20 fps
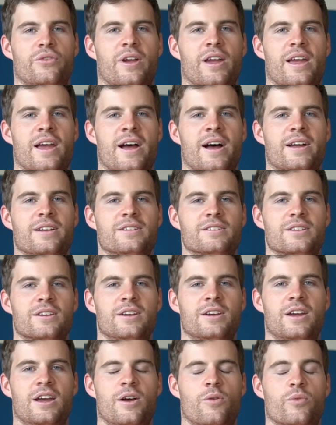And
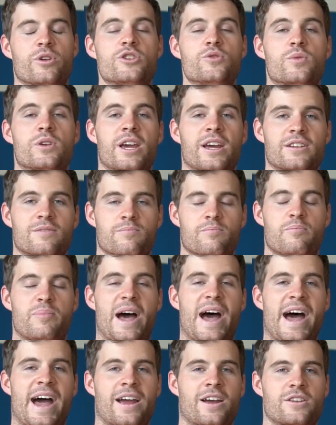when you get
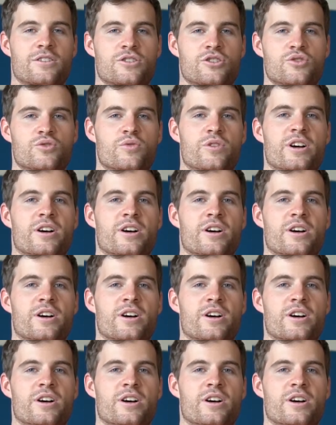back to